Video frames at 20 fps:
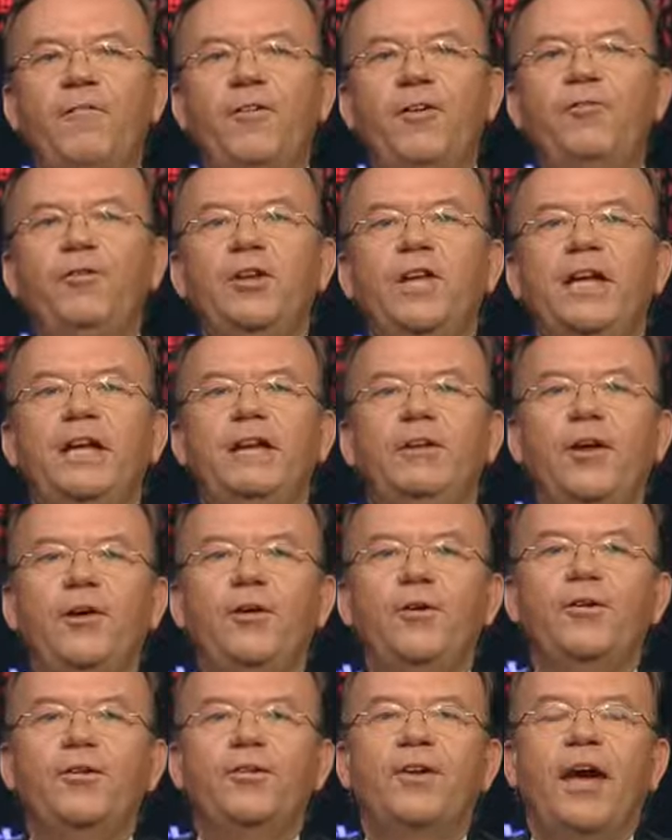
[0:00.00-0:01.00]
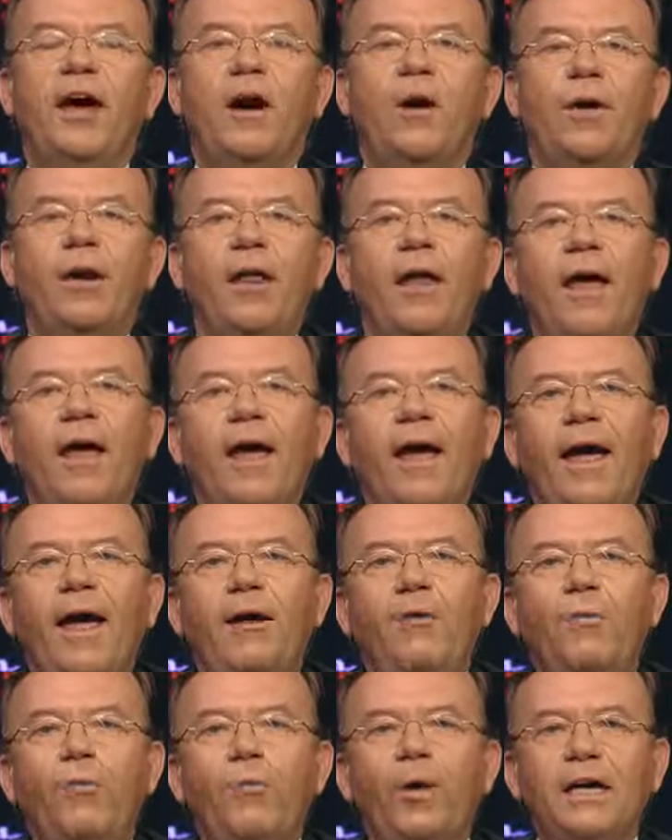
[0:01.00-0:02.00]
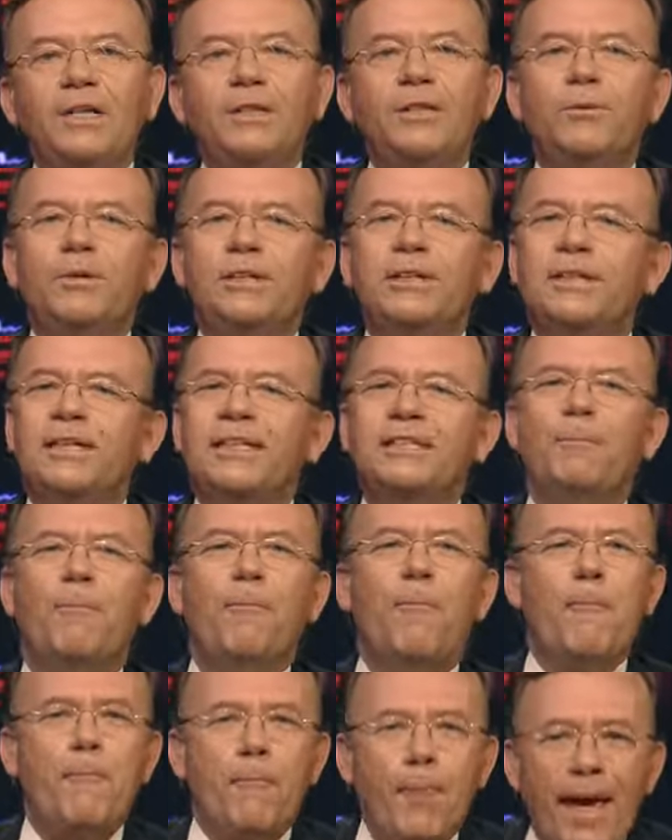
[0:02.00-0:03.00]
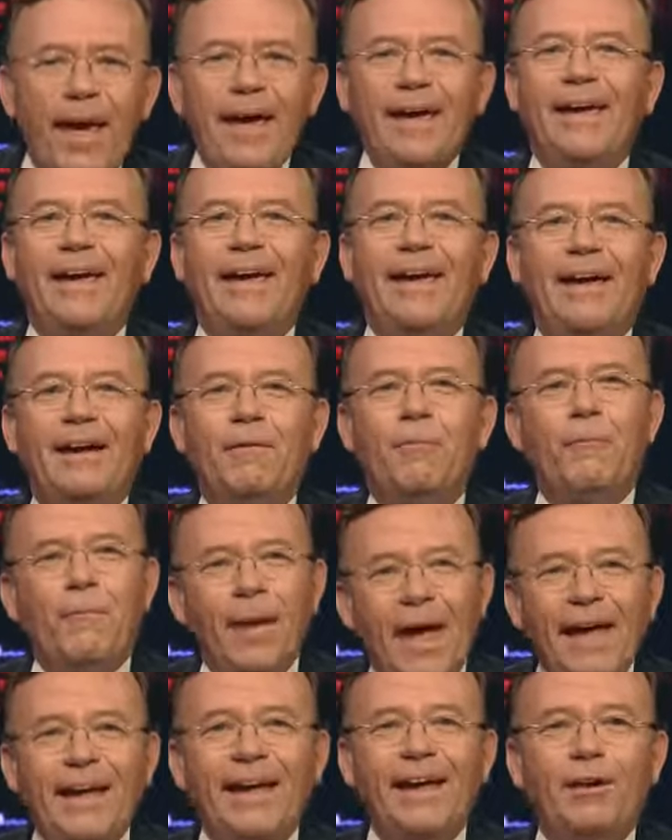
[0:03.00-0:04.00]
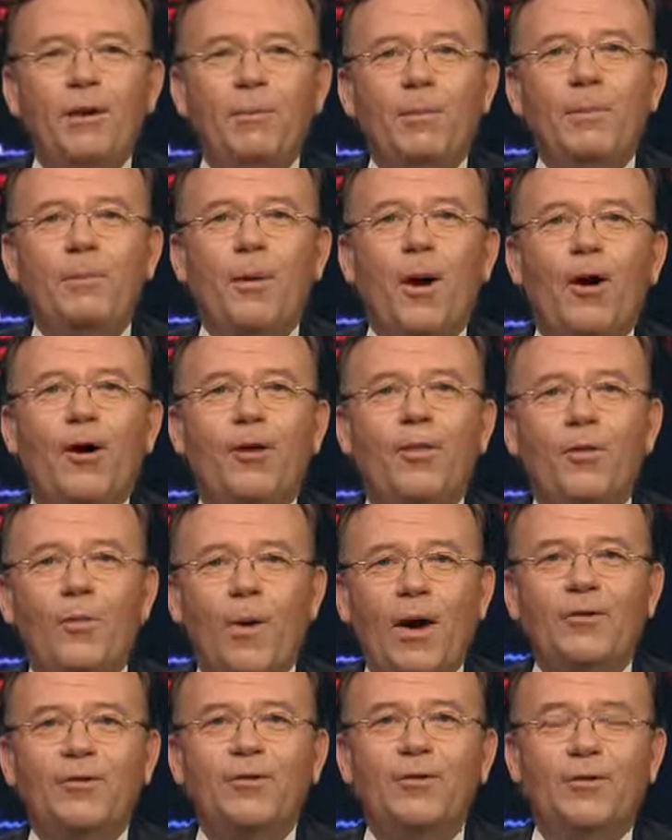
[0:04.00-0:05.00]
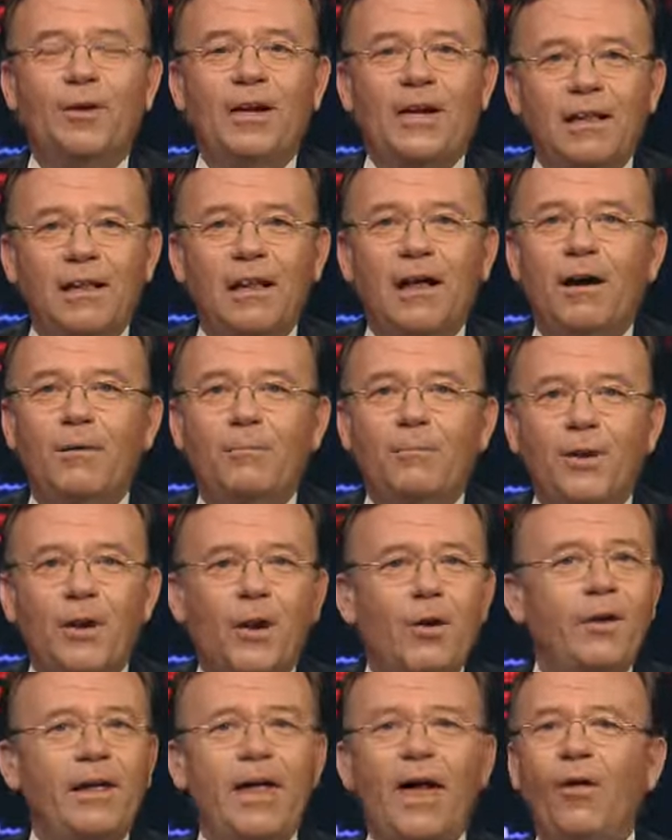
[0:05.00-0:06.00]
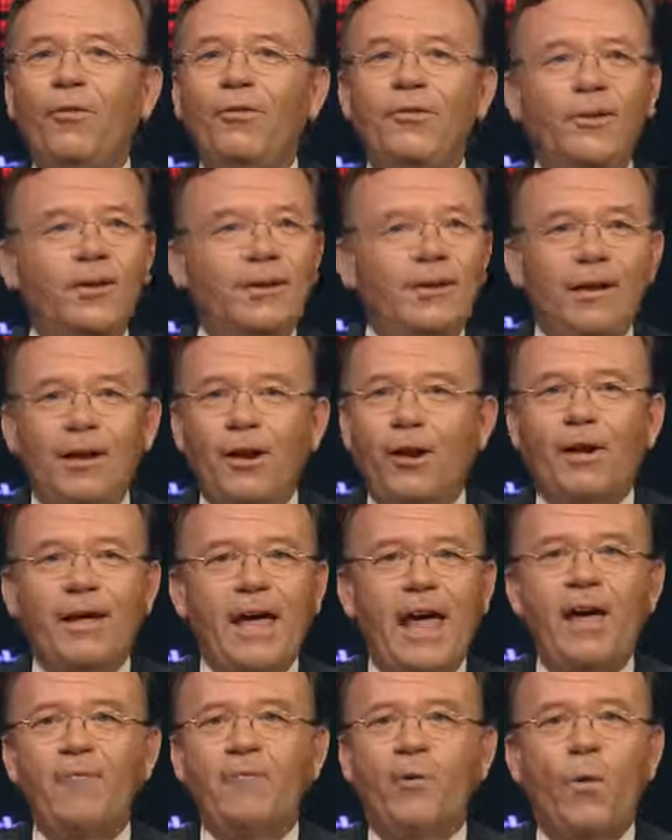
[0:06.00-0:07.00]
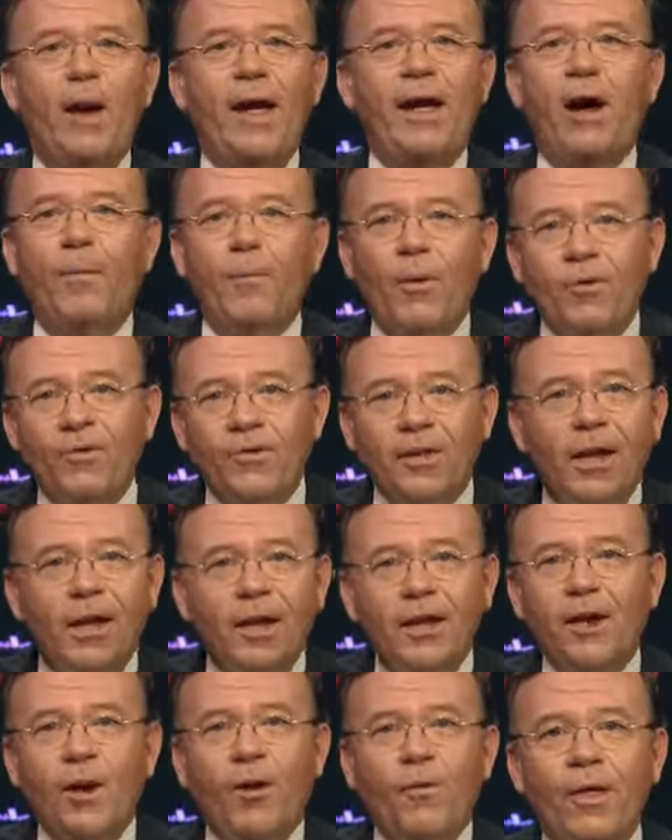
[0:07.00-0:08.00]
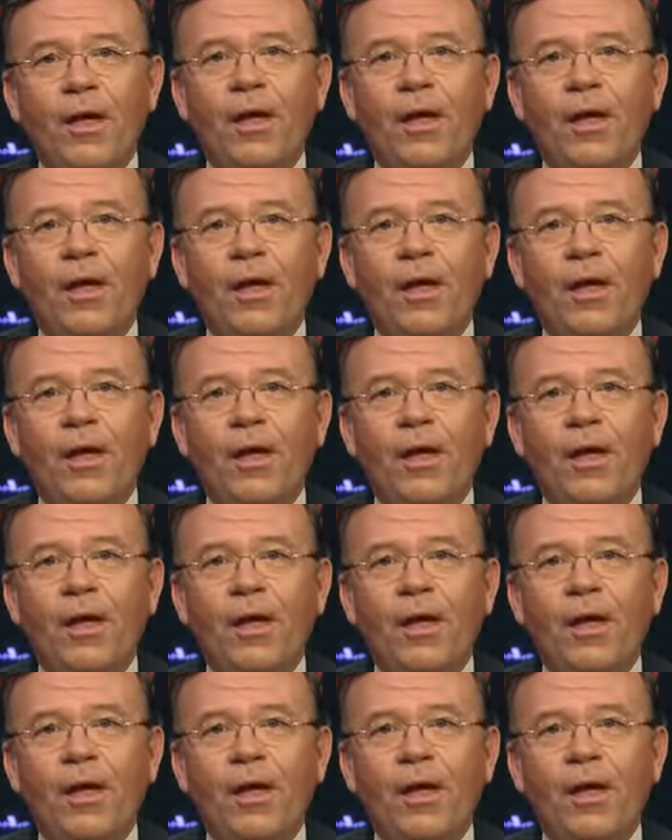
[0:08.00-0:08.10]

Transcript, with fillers: fifteen years now, and, and Russia was just begging, begging to be part of the Western club. You know, Yeltsin, you know, gave away almost, you know,